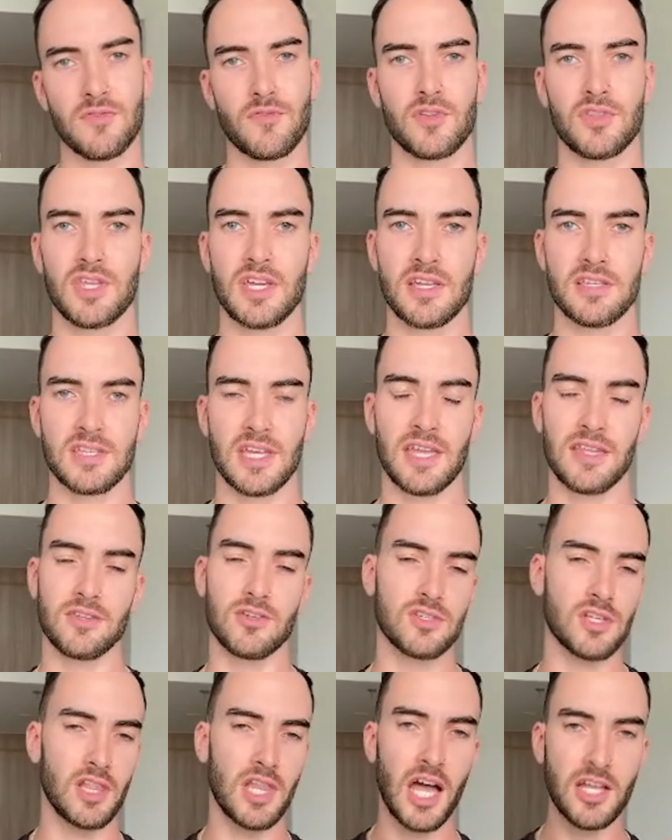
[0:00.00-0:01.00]
different things and
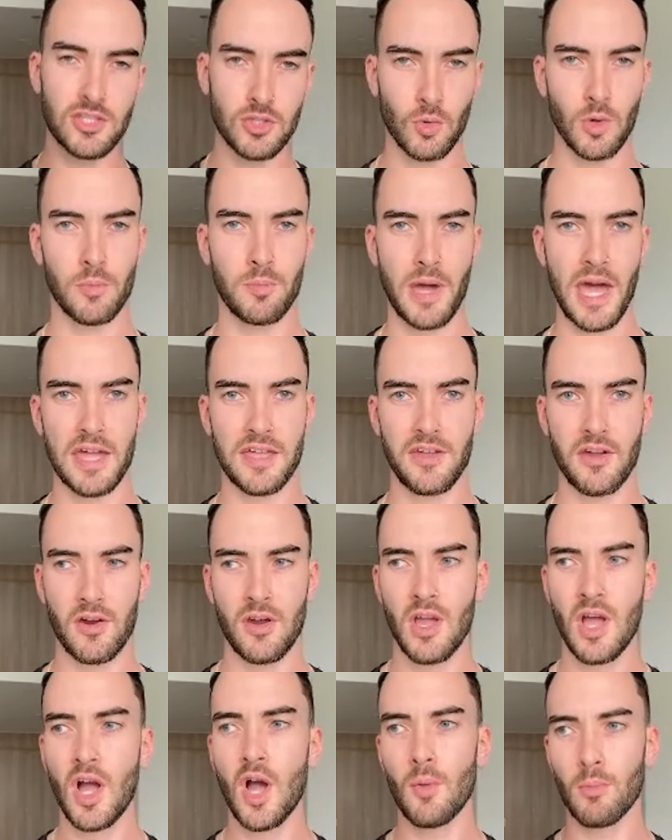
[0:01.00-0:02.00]
there's a lot to unpack
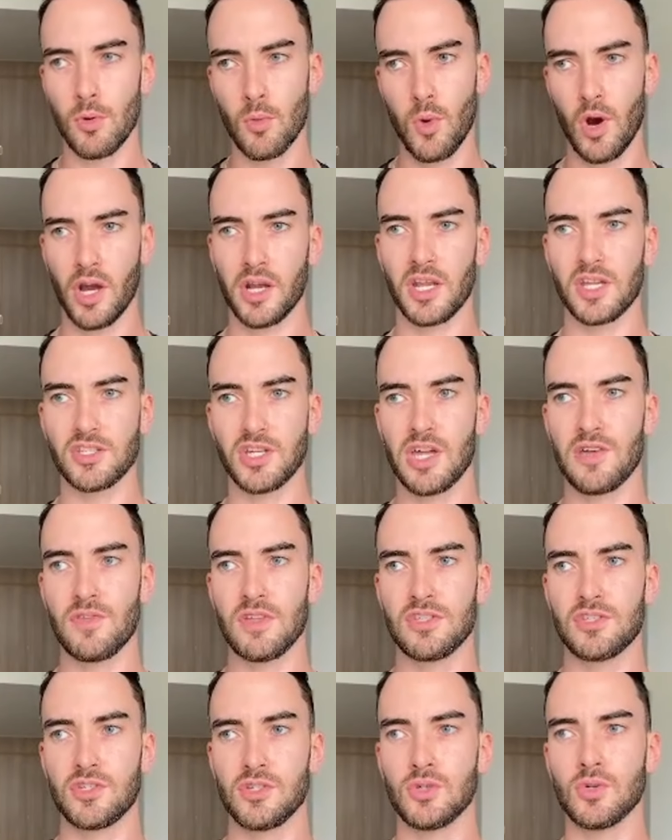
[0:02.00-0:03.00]
here but we're going to dive
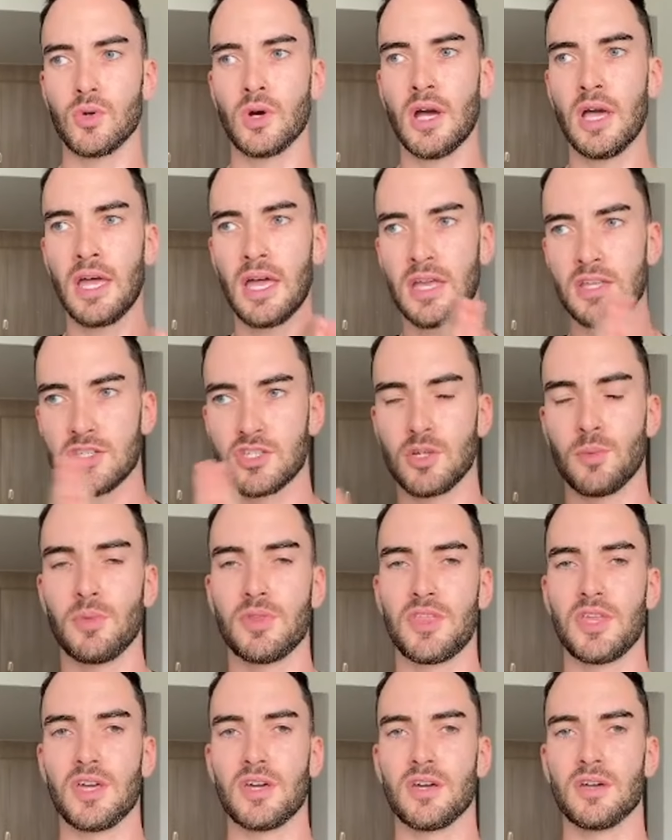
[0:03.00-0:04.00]
into some
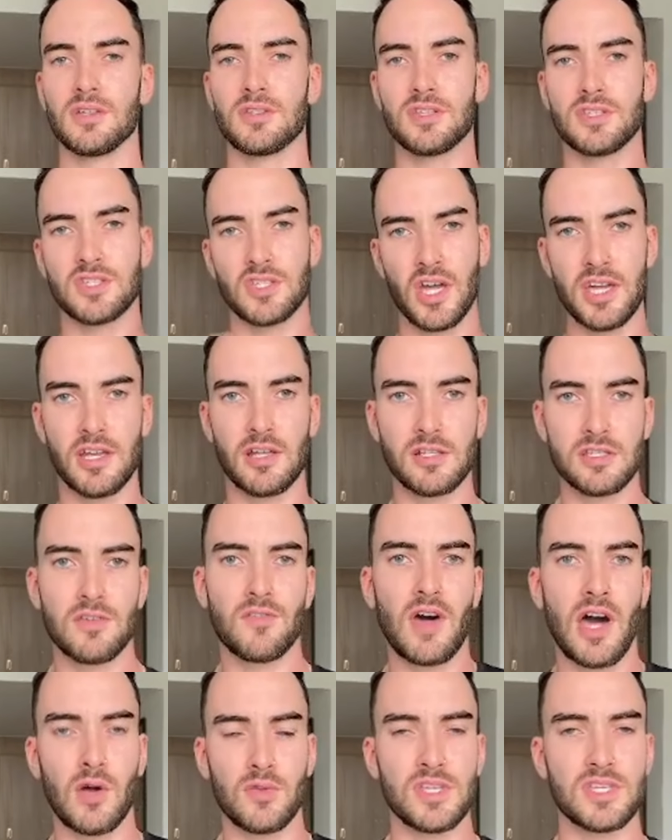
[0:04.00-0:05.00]
of the, the cycles
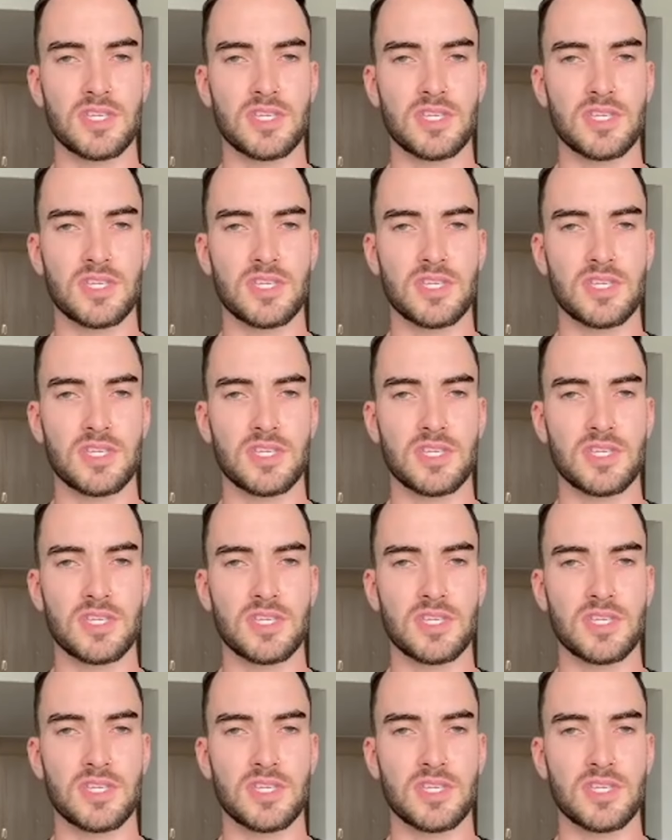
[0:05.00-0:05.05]
of how